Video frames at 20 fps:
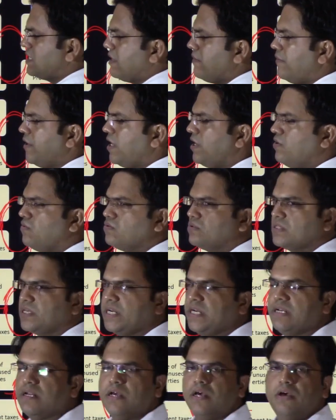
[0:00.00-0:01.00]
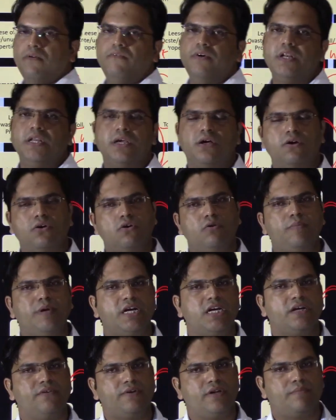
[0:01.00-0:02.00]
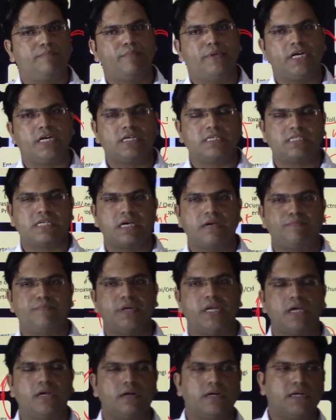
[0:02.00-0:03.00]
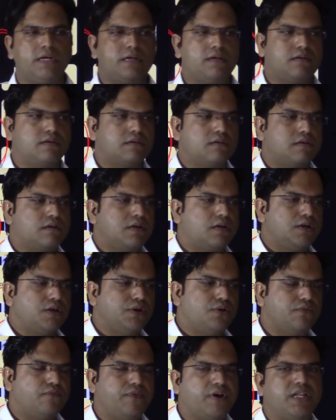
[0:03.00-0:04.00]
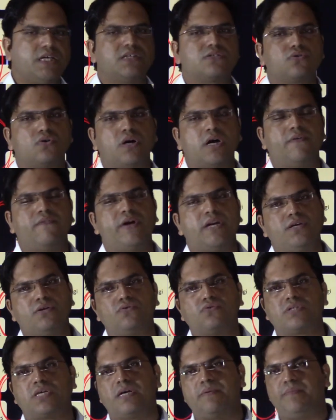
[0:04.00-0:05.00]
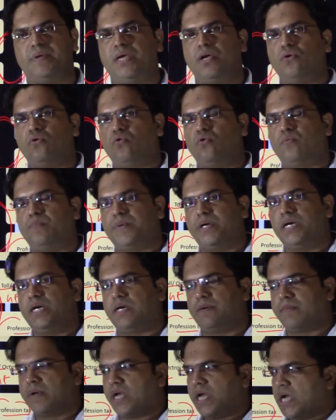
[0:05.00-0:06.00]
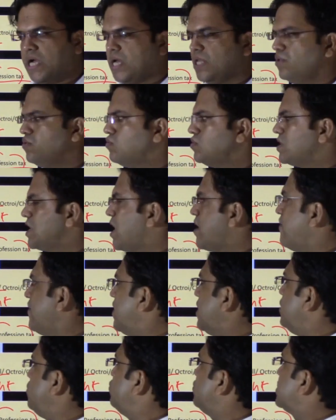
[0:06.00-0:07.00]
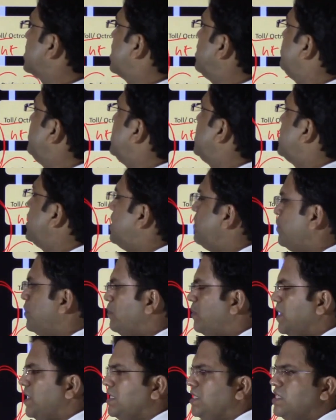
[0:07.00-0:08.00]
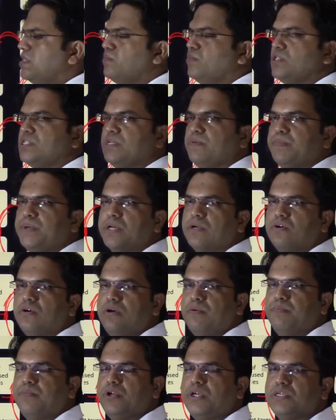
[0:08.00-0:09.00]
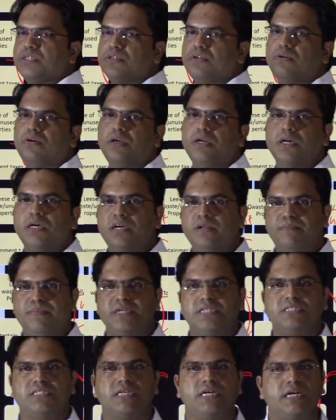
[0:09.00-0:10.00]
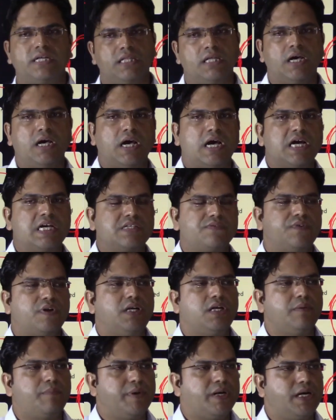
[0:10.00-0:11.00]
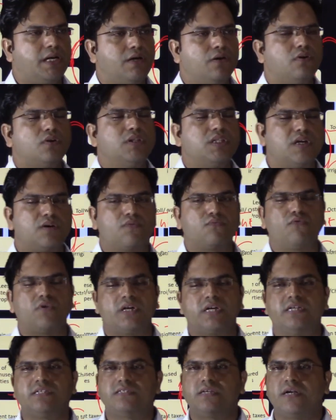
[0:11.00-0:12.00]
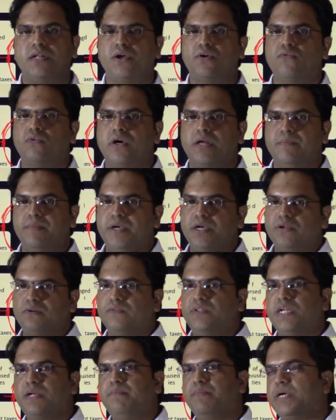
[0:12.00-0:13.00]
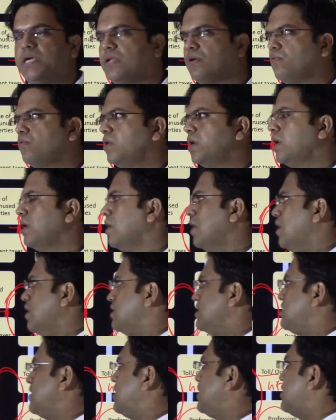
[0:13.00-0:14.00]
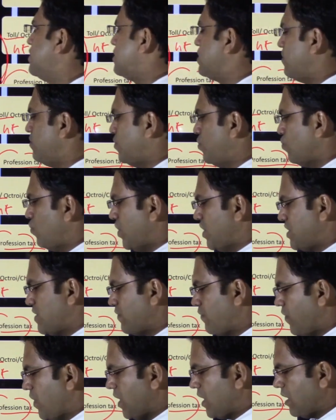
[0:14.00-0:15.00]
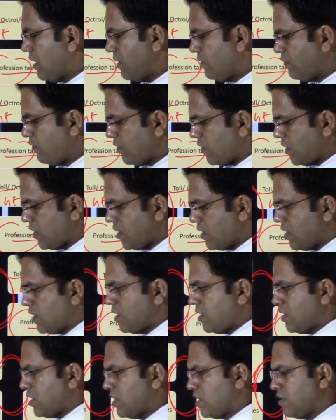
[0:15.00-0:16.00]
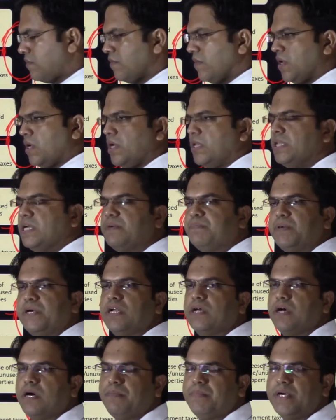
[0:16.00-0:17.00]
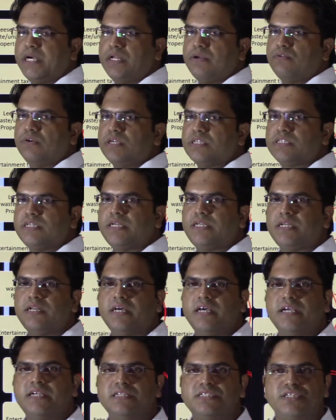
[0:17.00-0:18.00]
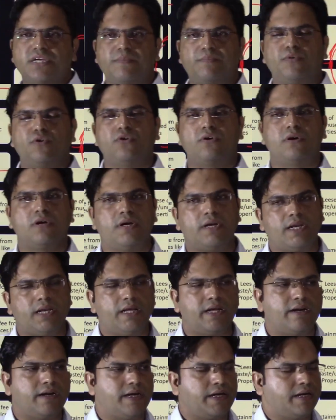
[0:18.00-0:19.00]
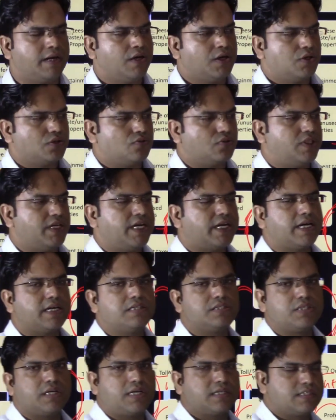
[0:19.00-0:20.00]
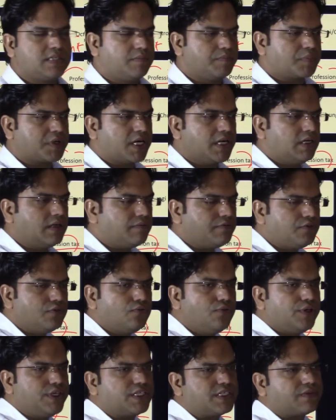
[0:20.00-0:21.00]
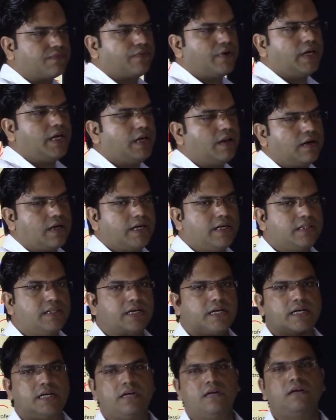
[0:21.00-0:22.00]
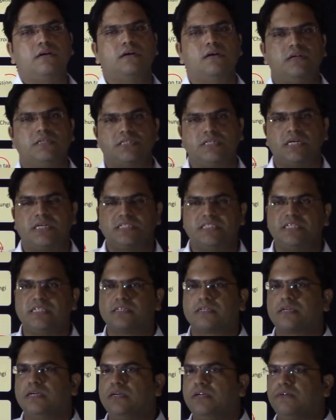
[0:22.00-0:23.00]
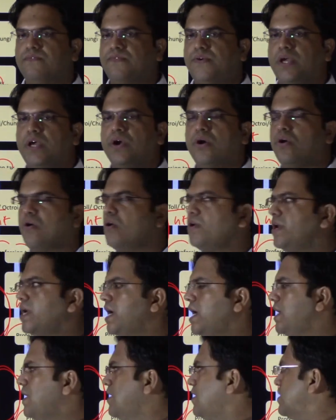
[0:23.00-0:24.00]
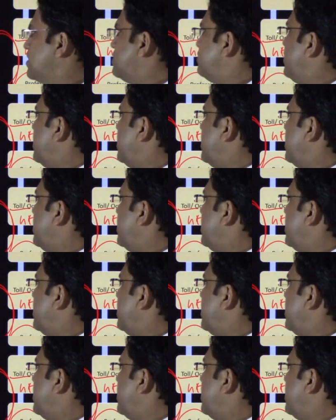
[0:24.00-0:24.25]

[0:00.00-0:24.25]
avenues, right, when economic development is happening, right, various avenues are being opened up, and those avenues can be tapped by these municipal corporation or nagar panchayat as well, depending on that what is the requirement of that particular city. Some tourist fee, if a particular city like Jaipur or Delhi, right, so they can charge some kind of tourist fee, right, they can charge these kind of fee on heritage